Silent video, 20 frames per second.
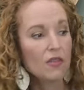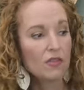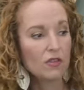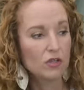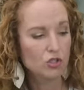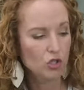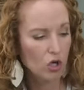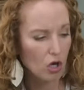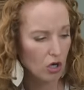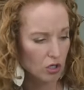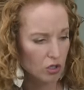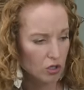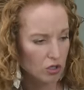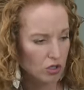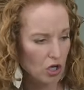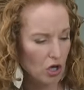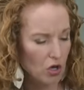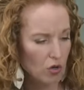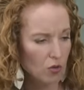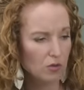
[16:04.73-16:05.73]
The darker
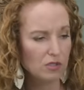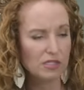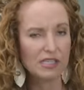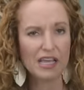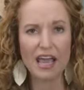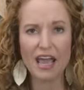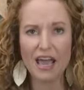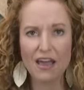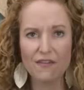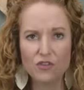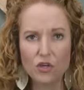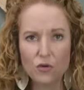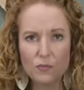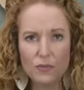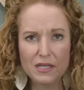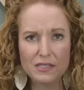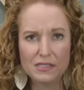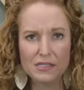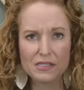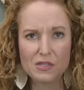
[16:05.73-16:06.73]
tones, the heavier
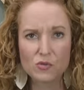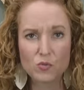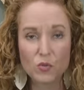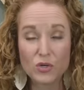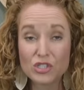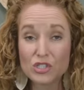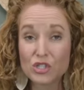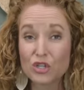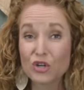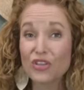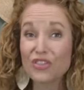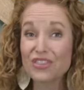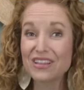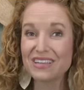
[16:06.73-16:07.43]
pieces in winter,